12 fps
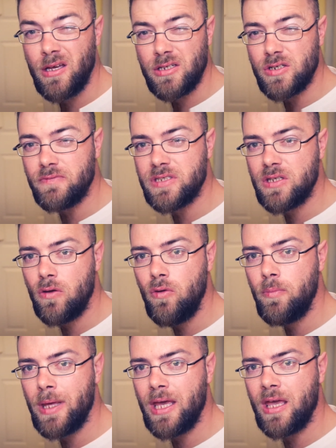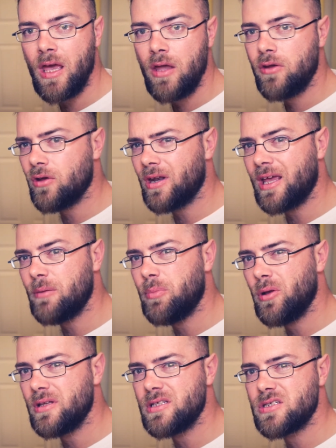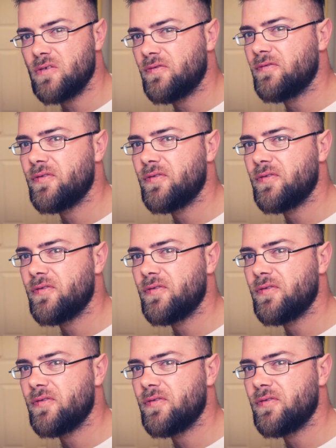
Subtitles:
So if it's too big, you're going to get it pulling in stuff from